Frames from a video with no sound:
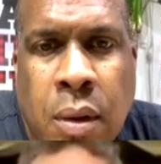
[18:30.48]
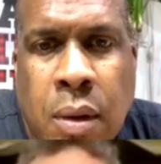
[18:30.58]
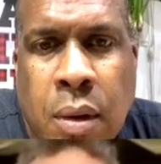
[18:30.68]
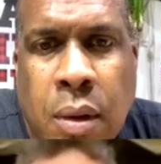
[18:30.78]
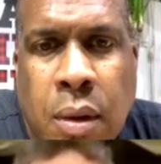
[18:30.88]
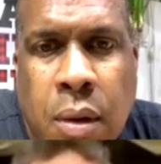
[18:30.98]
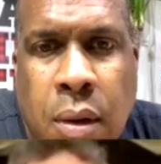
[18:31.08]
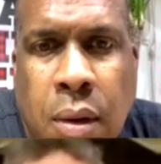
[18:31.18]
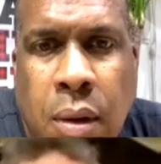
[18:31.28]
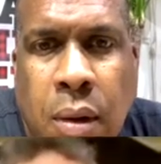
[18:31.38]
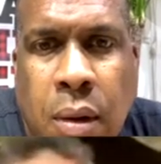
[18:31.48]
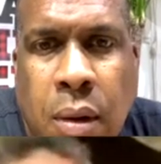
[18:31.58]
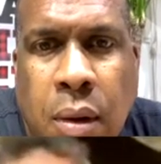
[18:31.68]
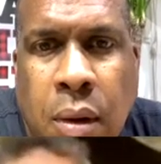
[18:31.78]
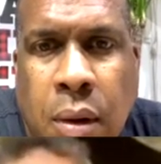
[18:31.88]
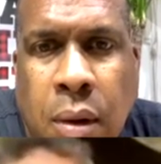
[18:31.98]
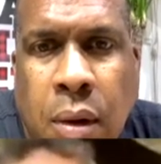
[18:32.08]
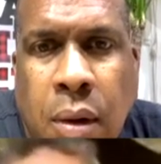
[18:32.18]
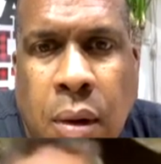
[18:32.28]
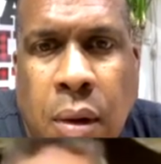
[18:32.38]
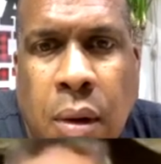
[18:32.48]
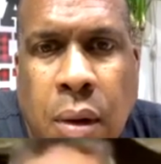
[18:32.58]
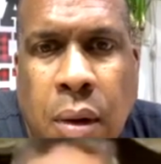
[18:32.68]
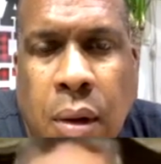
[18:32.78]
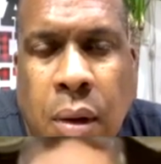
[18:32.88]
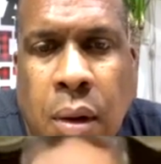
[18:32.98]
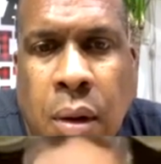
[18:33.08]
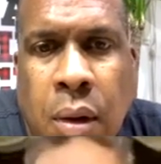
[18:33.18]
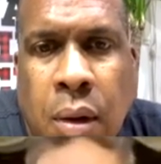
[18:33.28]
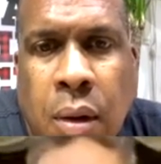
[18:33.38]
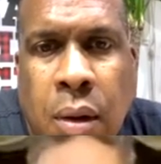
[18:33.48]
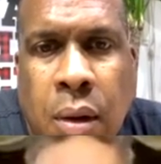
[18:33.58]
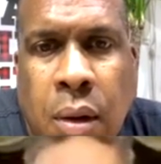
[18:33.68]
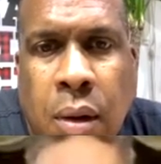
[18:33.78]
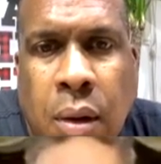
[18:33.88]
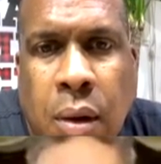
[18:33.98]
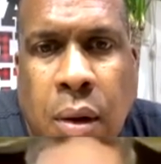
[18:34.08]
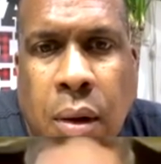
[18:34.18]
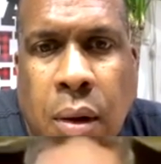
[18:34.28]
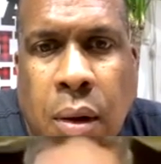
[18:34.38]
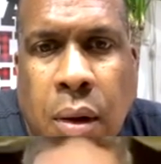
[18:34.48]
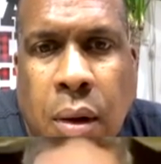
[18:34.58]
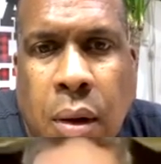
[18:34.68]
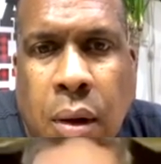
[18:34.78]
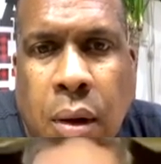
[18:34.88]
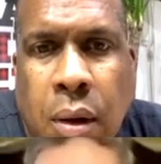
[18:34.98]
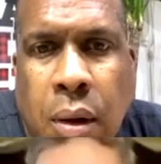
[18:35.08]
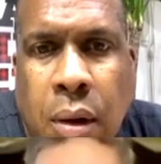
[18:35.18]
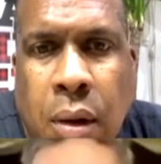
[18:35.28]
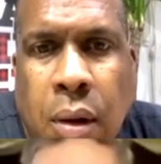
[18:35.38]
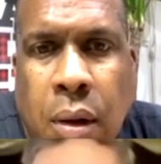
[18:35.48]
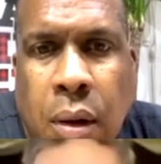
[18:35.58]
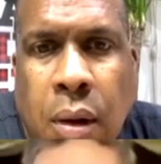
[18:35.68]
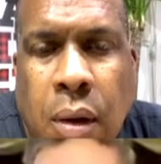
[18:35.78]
This person isn't speaking.